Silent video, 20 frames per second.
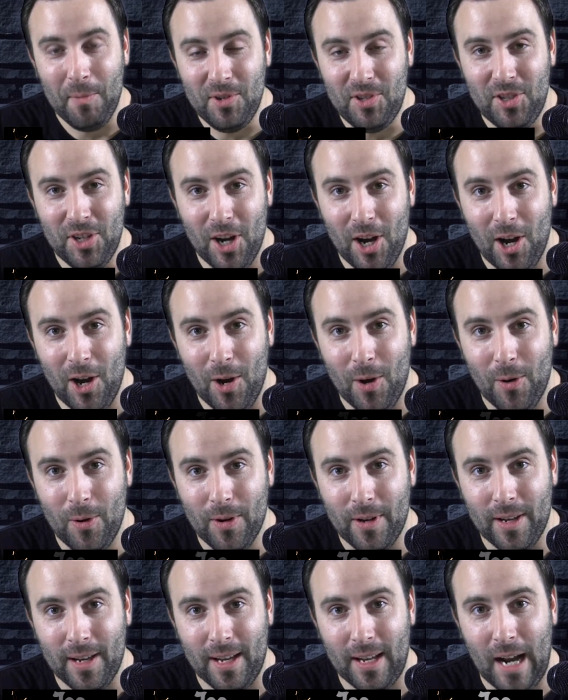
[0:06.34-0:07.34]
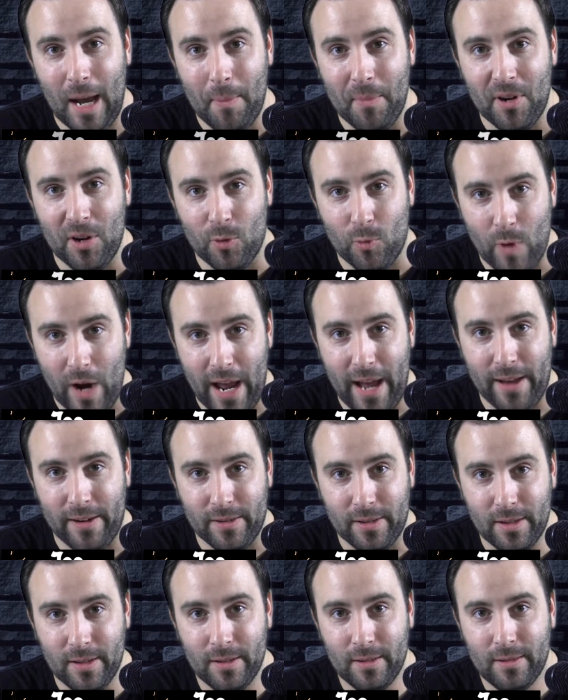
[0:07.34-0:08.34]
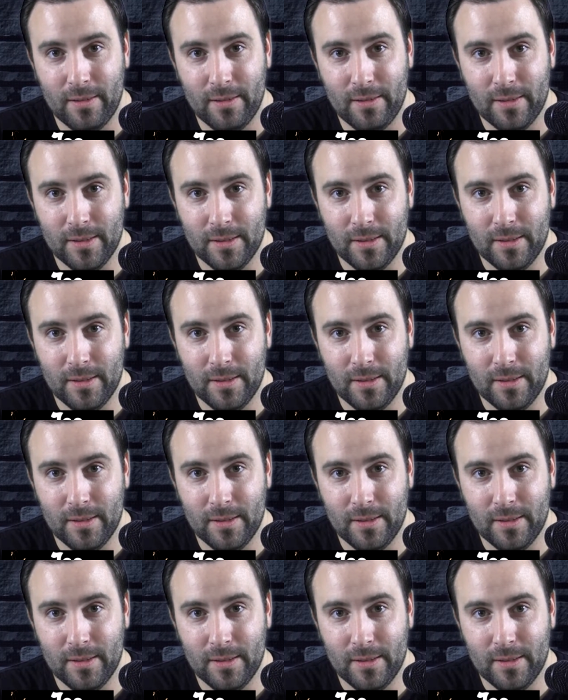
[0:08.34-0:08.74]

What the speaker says: I'm Joe, and I'm going to rant.